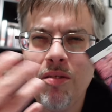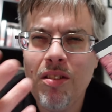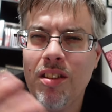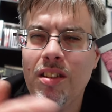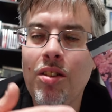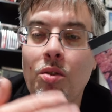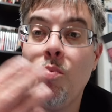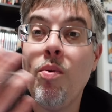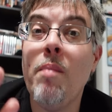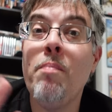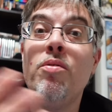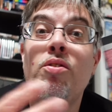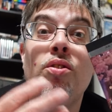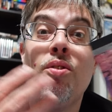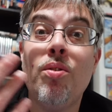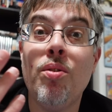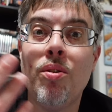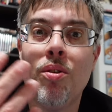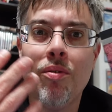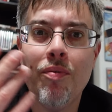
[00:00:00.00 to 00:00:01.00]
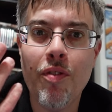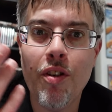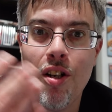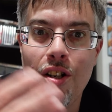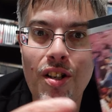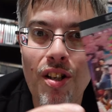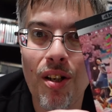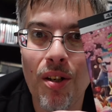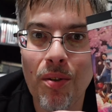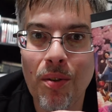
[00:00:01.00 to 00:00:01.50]
the whimsical, ver,
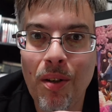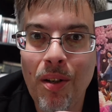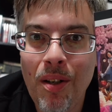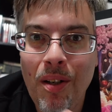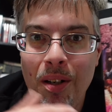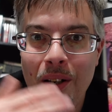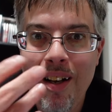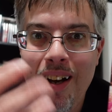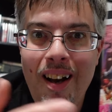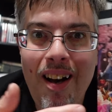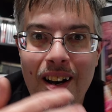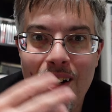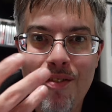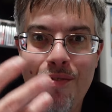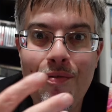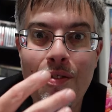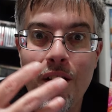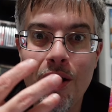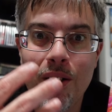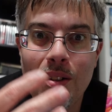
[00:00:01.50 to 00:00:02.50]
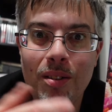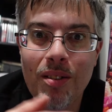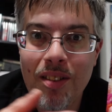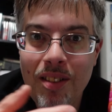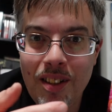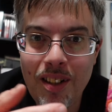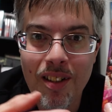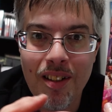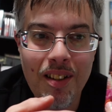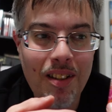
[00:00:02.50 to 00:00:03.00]
you know, uh, feel,
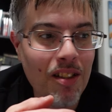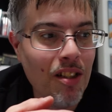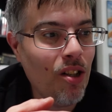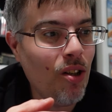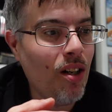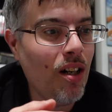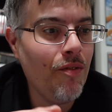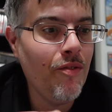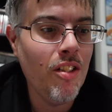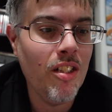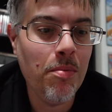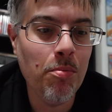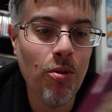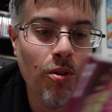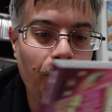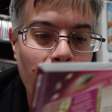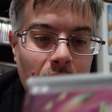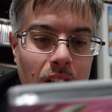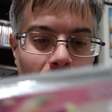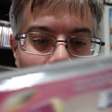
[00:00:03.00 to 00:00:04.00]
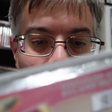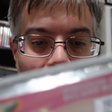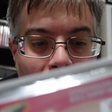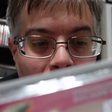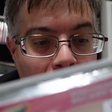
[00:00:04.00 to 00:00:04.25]
uh, you know, of this movie.